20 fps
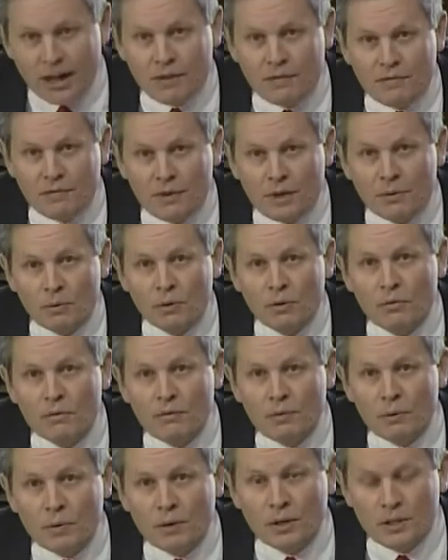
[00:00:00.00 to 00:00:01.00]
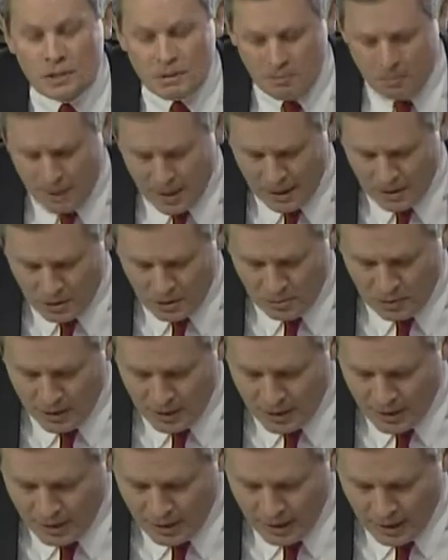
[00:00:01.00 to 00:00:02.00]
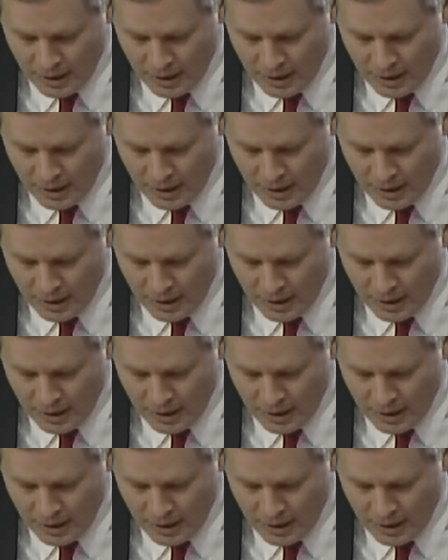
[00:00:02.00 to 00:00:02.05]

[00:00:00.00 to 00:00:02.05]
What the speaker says: on federal forest management.